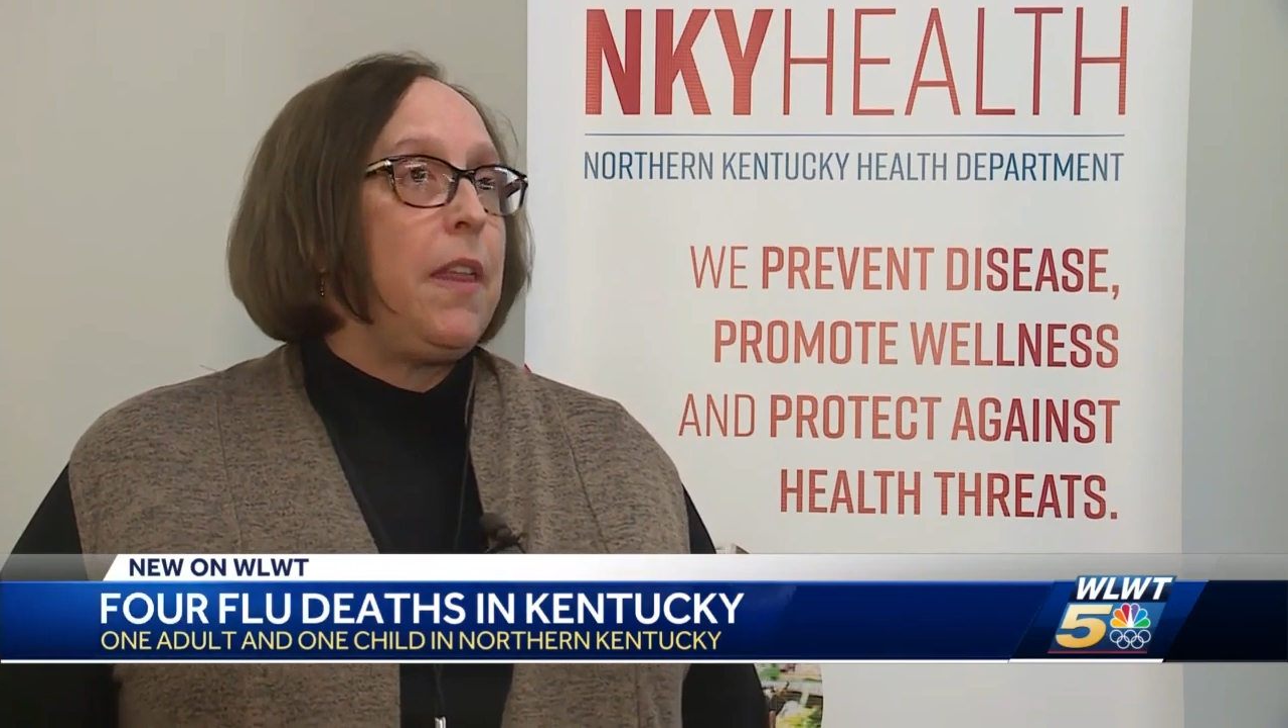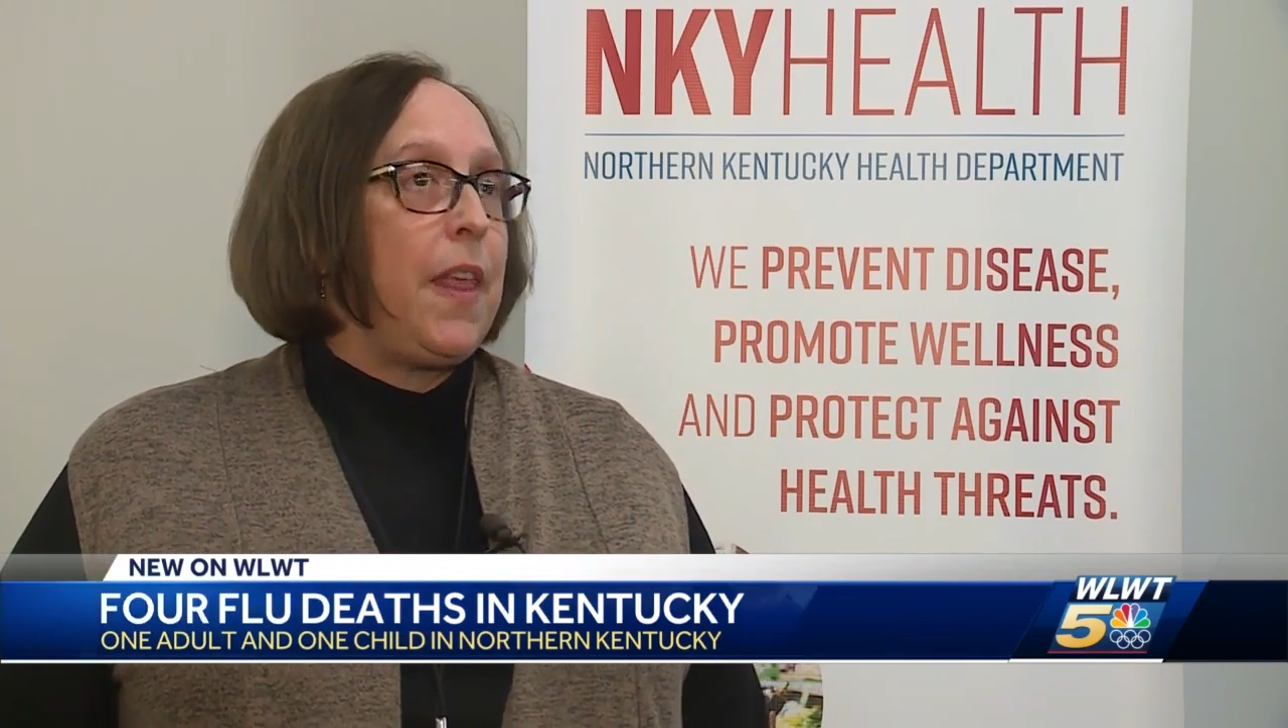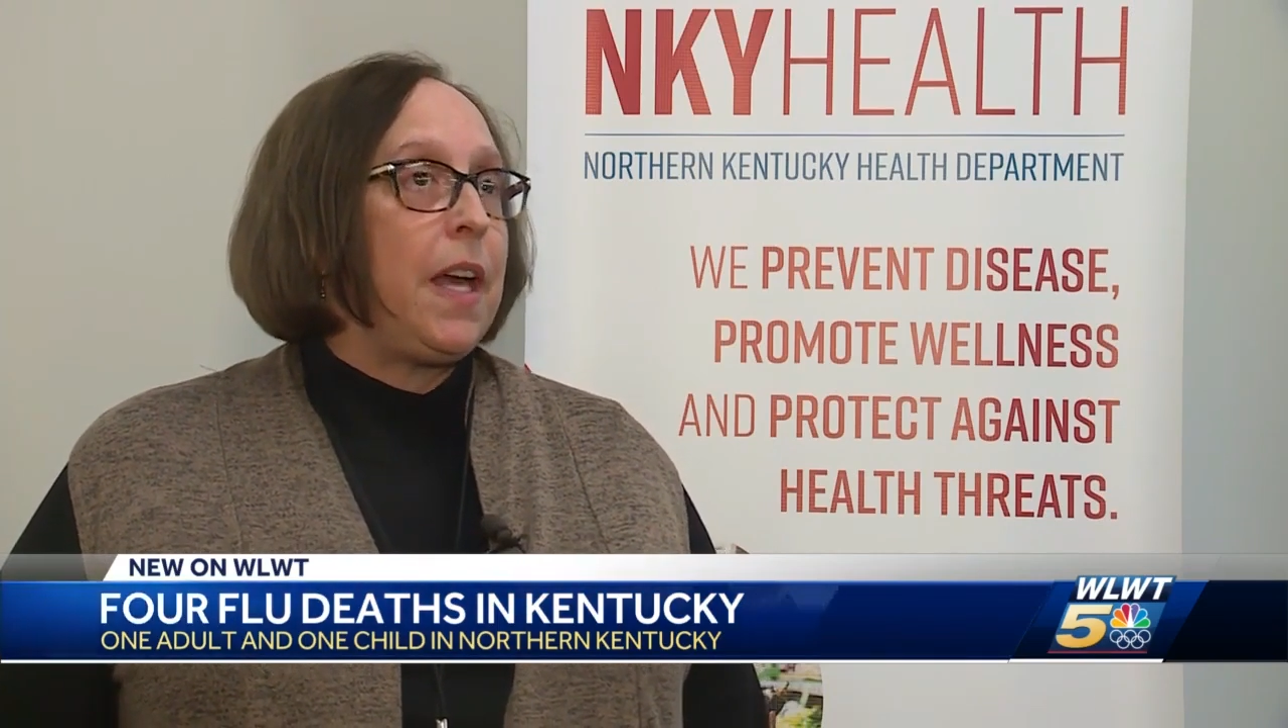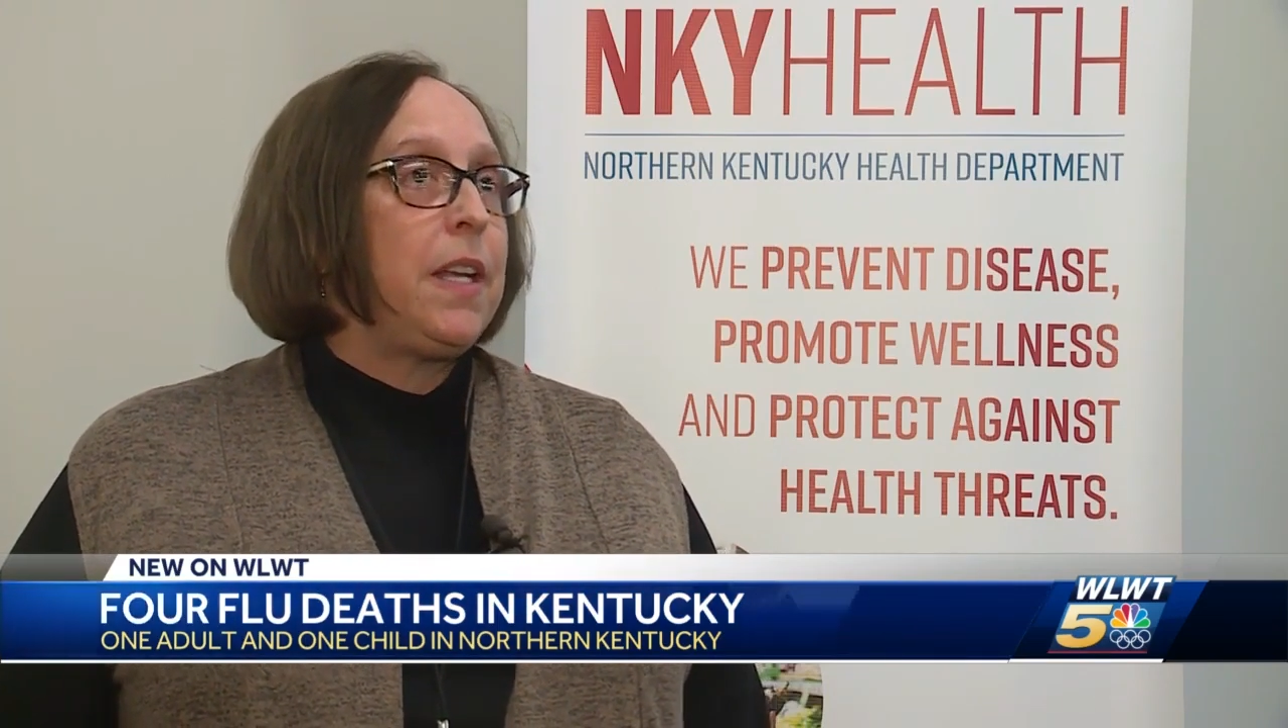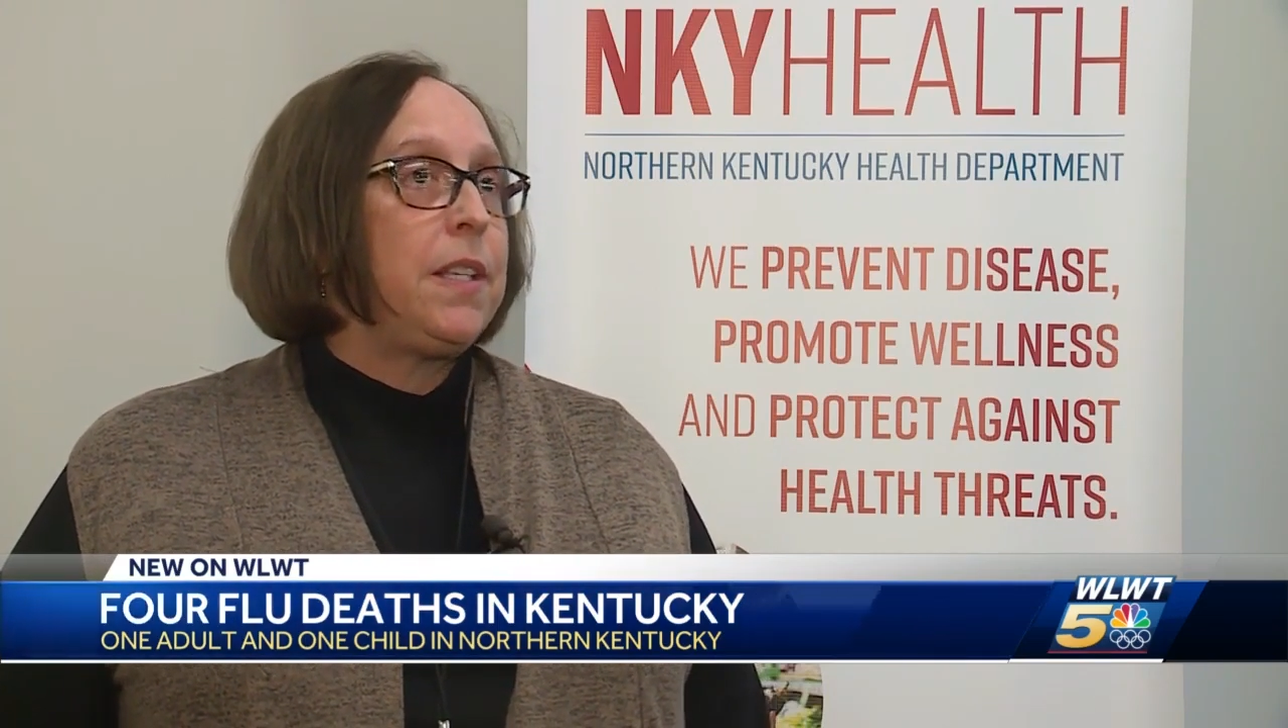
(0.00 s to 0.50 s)

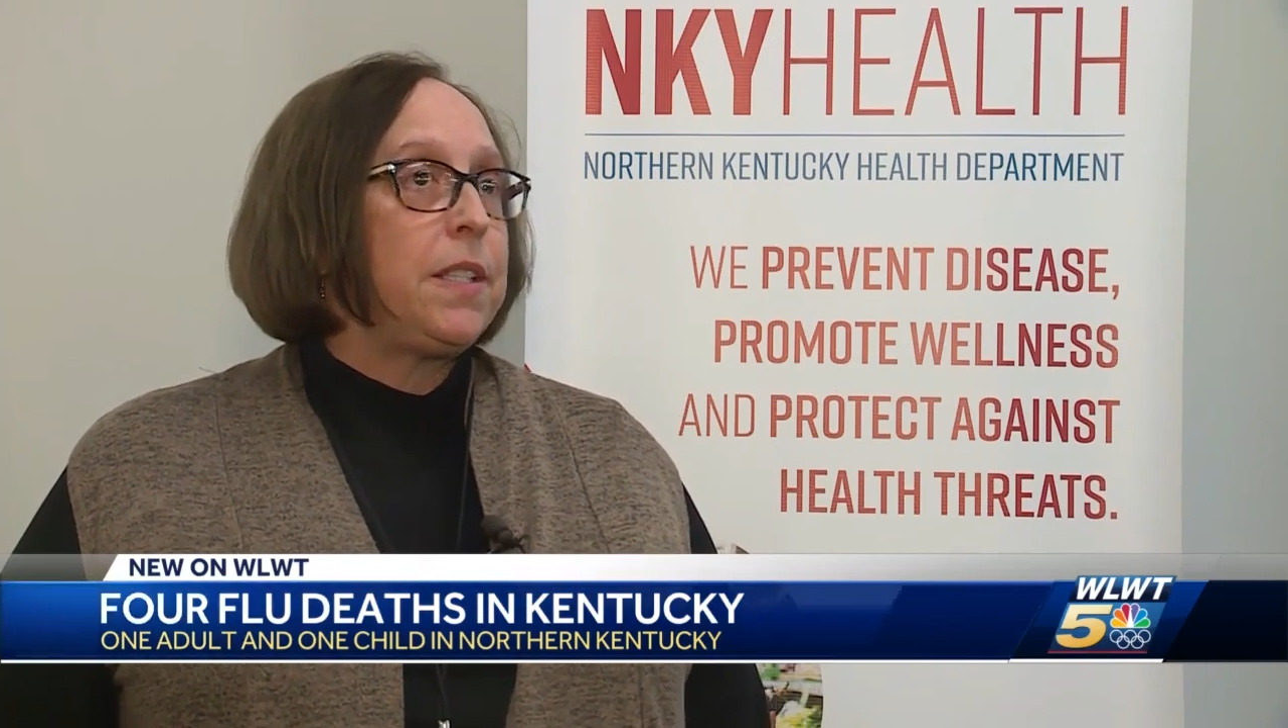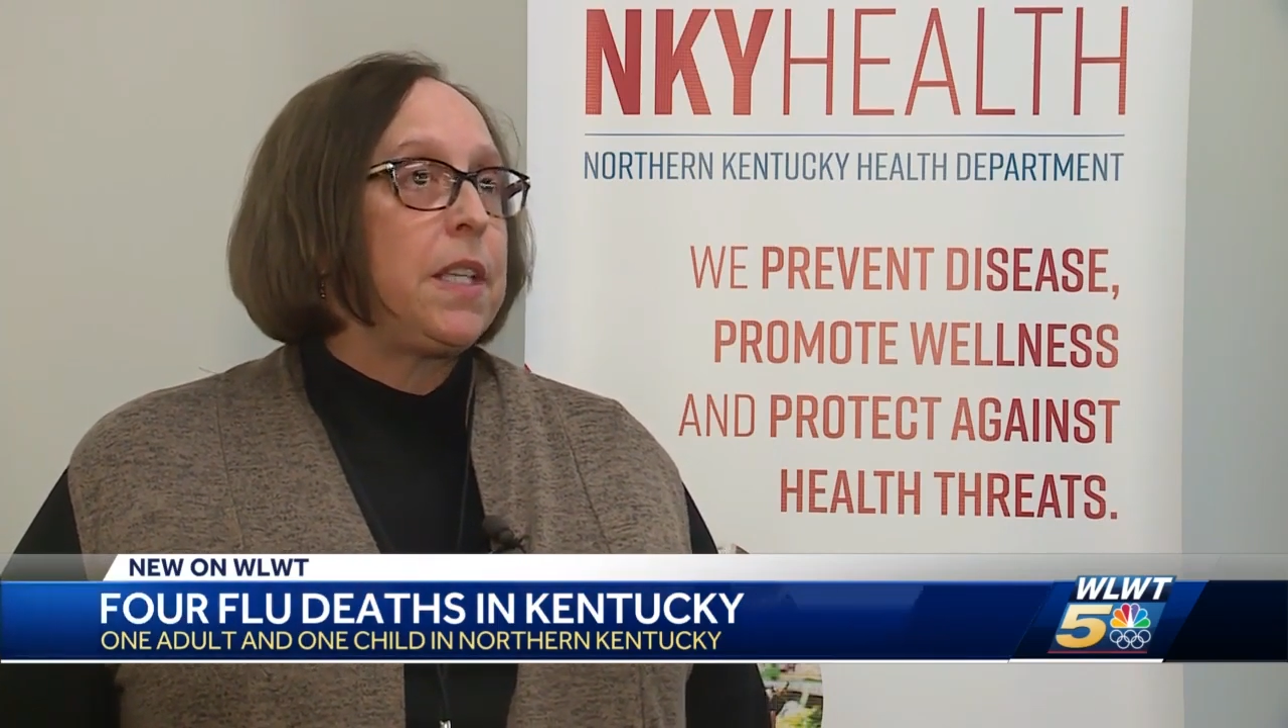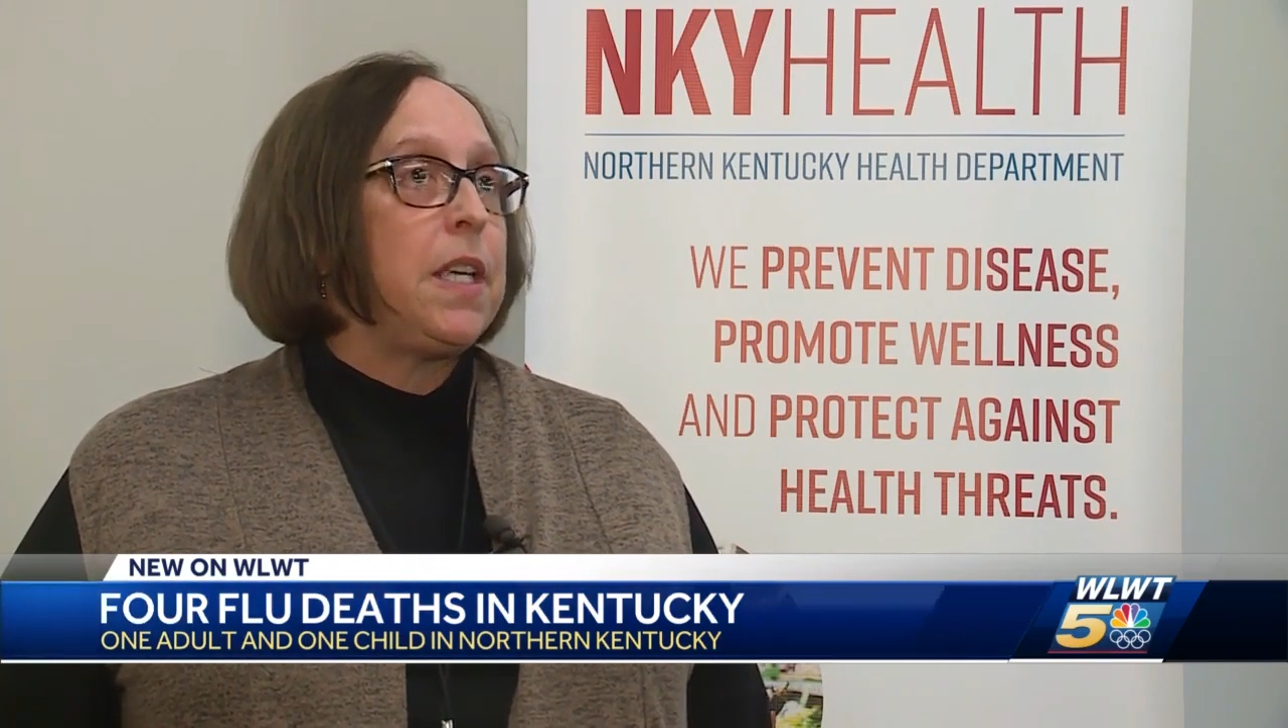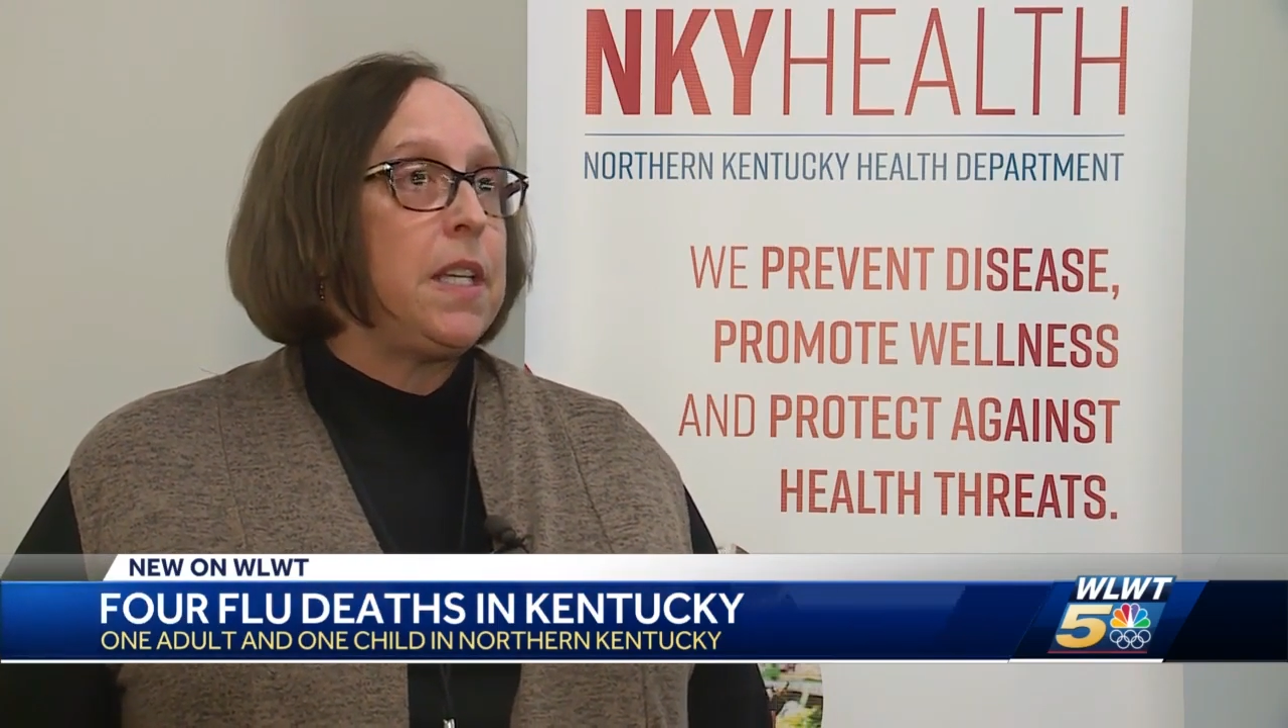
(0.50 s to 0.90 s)
and that is